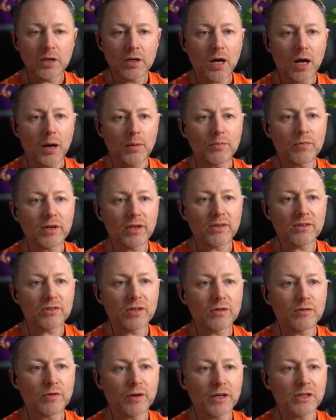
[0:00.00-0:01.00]
I'm writing to
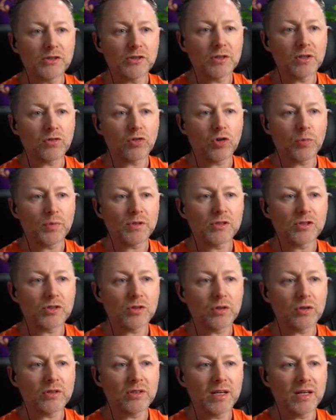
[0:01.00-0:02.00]
advise you that Robin's
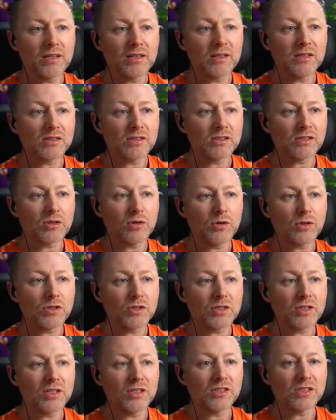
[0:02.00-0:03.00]
school attendance is
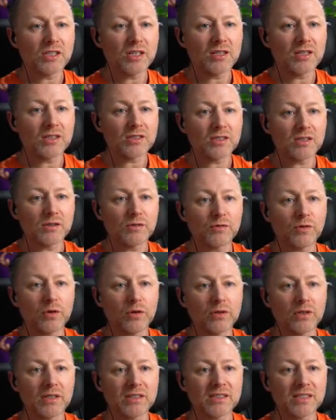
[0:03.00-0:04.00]
causing concern as it's
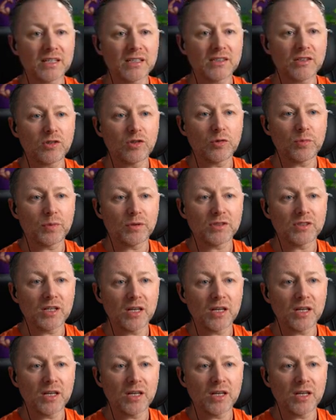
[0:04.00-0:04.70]
fallen to 62%,